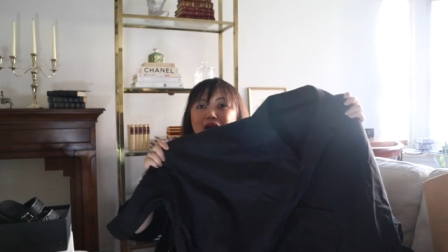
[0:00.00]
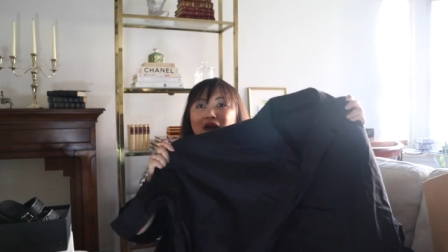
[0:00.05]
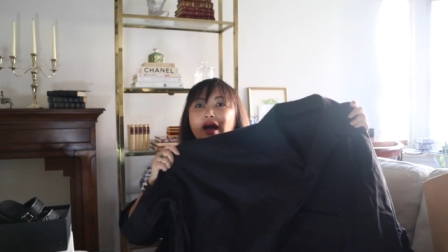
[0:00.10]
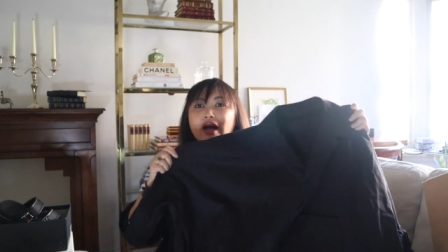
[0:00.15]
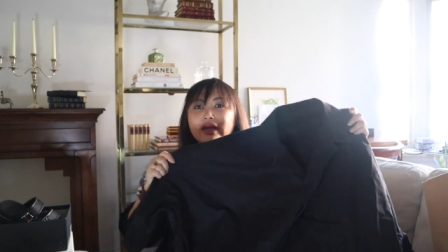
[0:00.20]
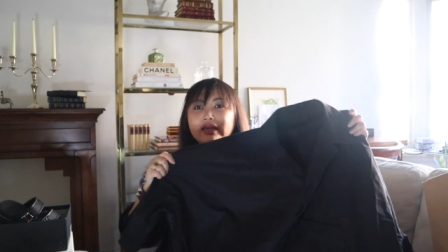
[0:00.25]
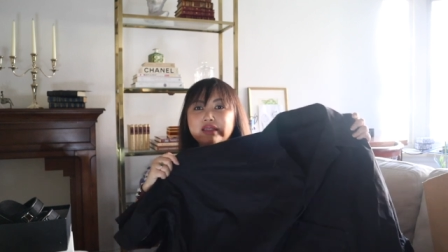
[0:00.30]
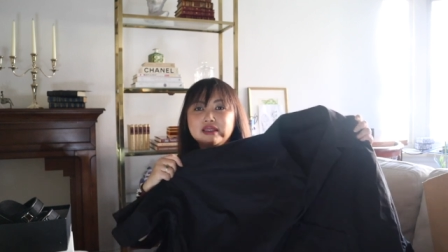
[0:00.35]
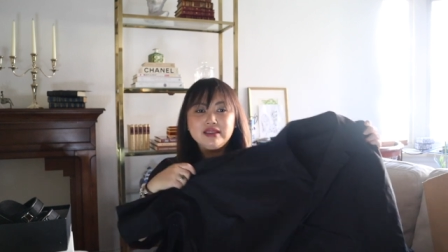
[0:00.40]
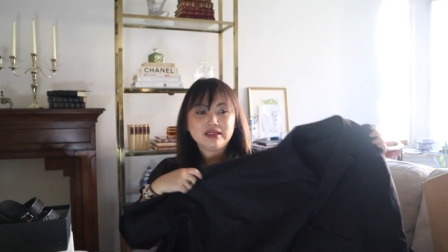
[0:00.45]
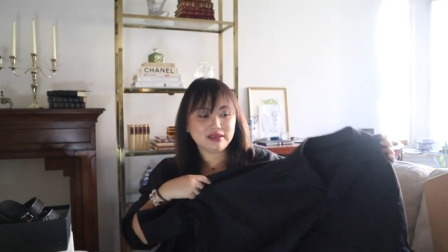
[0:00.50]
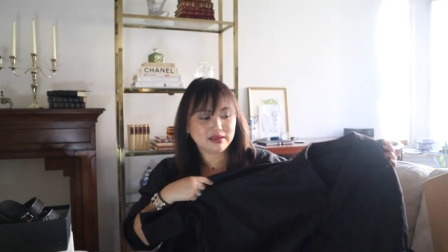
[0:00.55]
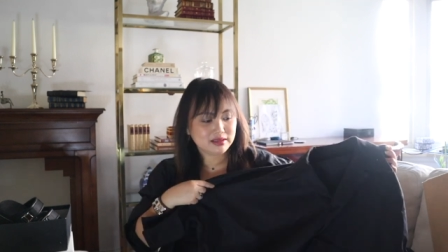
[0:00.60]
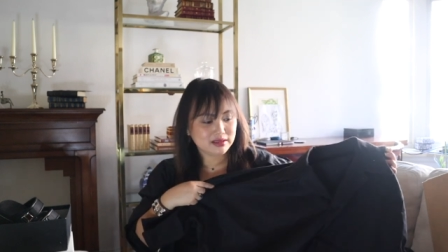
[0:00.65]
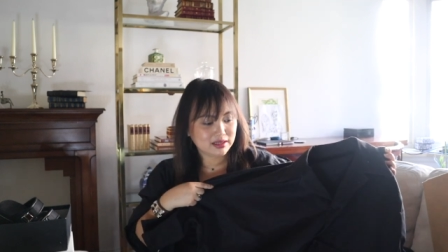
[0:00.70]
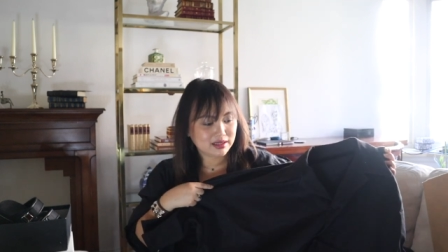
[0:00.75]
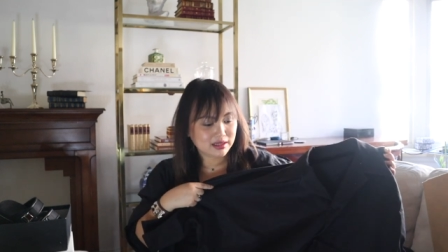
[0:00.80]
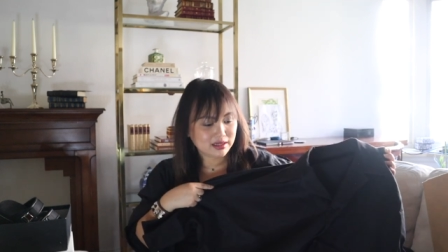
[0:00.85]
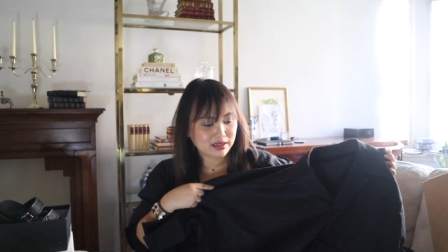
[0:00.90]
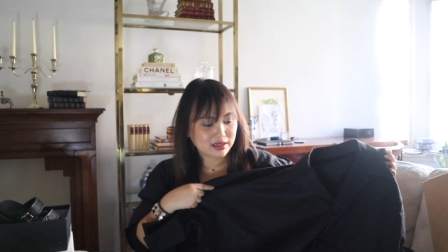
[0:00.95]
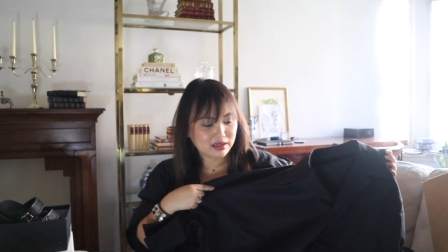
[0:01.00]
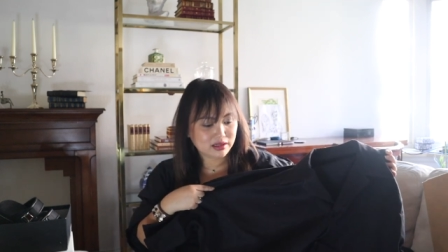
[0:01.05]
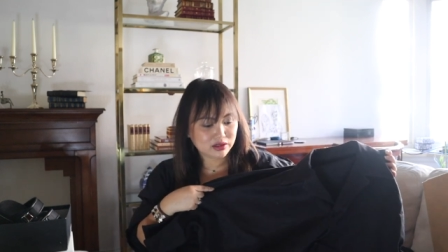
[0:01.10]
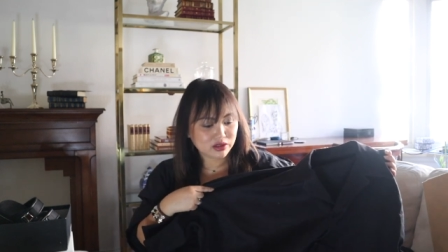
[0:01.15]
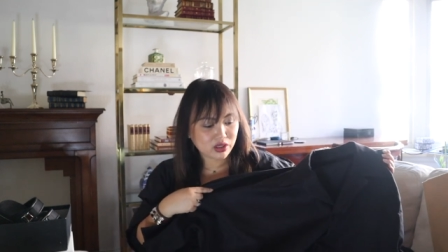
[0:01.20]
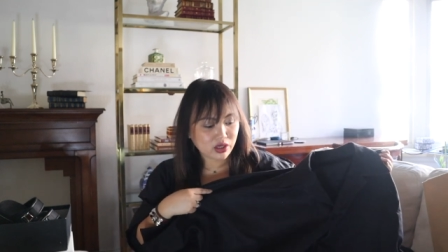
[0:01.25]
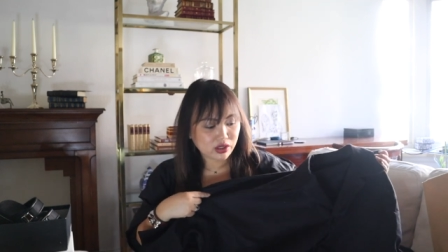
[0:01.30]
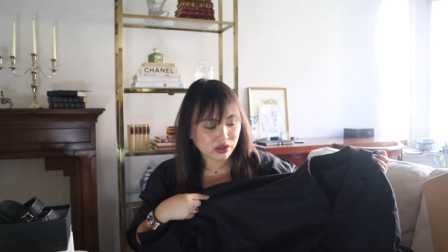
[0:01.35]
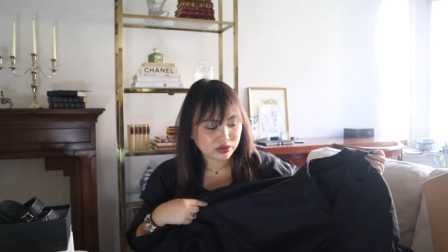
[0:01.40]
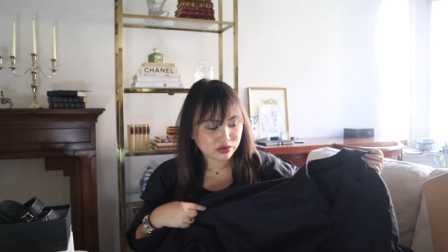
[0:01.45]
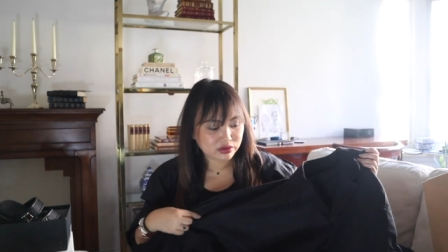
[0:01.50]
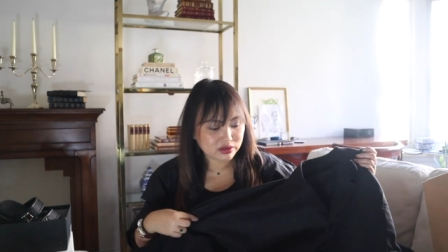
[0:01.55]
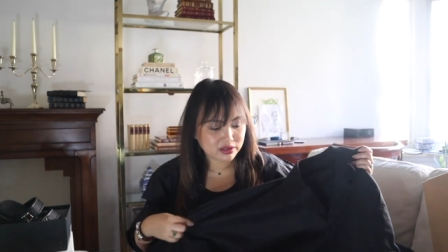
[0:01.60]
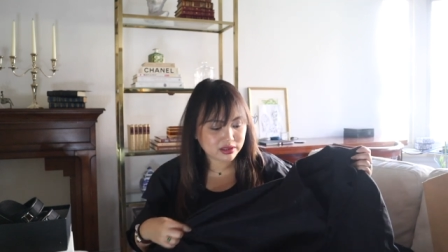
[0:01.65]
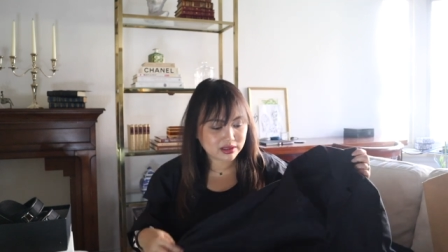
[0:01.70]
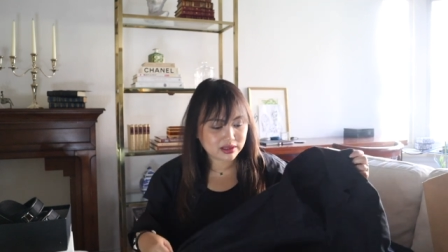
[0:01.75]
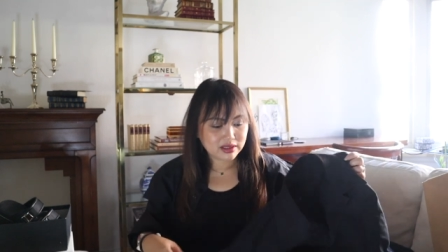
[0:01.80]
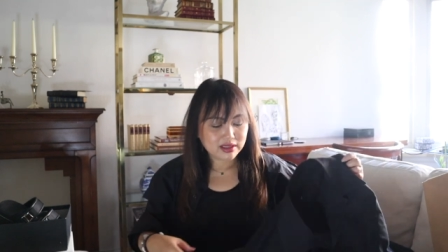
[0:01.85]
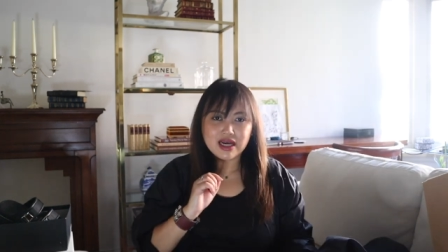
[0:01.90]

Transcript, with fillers: cotton uh, coat.